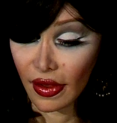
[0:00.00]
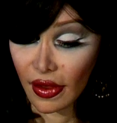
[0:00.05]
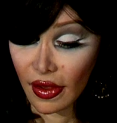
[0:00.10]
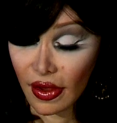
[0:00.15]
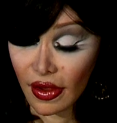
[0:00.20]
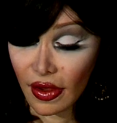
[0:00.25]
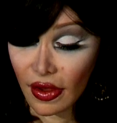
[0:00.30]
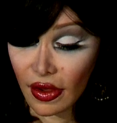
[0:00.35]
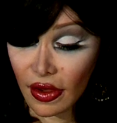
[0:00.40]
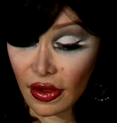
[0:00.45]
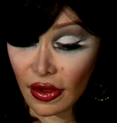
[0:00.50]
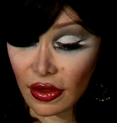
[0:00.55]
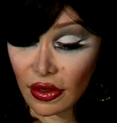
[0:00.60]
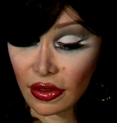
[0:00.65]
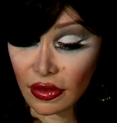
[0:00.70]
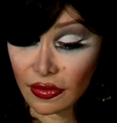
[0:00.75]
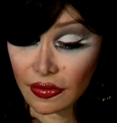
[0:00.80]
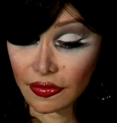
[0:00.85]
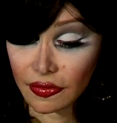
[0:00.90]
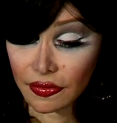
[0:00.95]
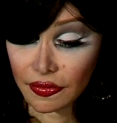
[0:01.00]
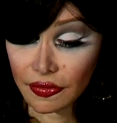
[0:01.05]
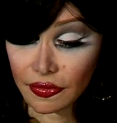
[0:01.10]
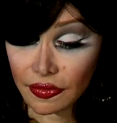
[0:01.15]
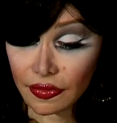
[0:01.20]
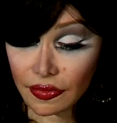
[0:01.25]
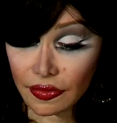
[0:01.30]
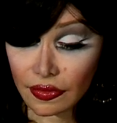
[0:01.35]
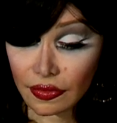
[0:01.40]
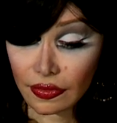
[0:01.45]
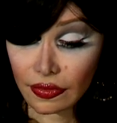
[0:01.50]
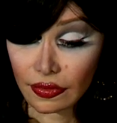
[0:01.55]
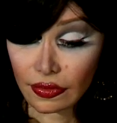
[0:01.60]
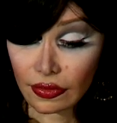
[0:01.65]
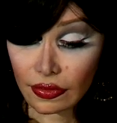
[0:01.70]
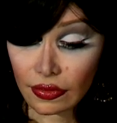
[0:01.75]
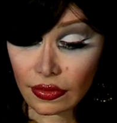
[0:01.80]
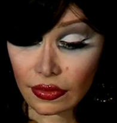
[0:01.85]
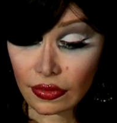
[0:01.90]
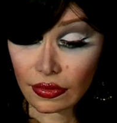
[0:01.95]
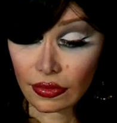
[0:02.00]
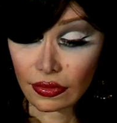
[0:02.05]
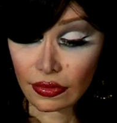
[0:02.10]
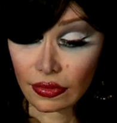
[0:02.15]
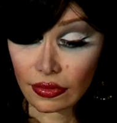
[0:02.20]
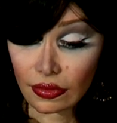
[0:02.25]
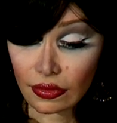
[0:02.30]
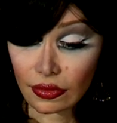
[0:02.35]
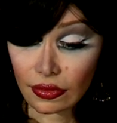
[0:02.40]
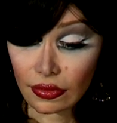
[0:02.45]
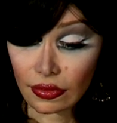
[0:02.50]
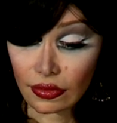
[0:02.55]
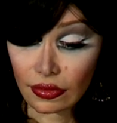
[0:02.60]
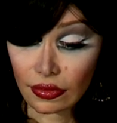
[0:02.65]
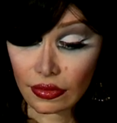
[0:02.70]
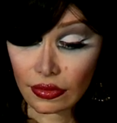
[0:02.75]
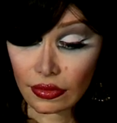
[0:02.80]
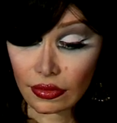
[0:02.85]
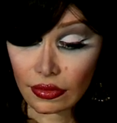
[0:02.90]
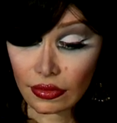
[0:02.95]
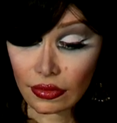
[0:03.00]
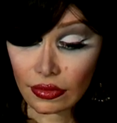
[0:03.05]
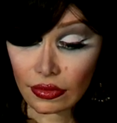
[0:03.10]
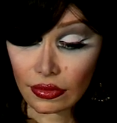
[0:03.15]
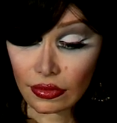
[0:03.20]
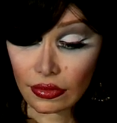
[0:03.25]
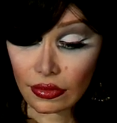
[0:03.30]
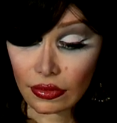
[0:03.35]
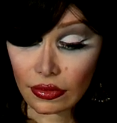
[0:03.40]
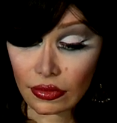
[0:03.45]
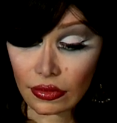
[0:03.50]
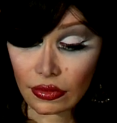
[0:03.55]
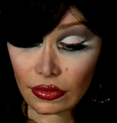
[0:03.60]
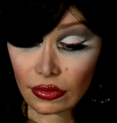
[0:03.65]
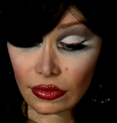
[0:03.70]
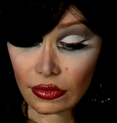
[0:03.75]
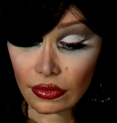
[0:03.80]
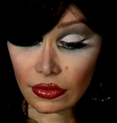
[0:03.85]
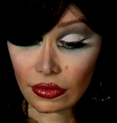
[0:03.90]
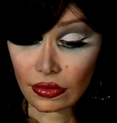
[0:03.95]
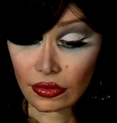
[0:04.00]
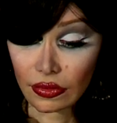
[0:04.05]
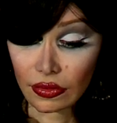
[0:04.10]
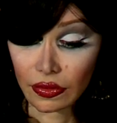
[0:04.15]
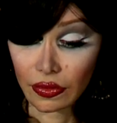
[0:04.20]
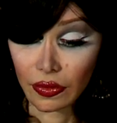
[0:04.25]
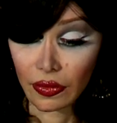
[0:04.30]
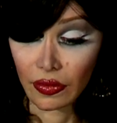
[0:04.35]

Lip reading: (silence)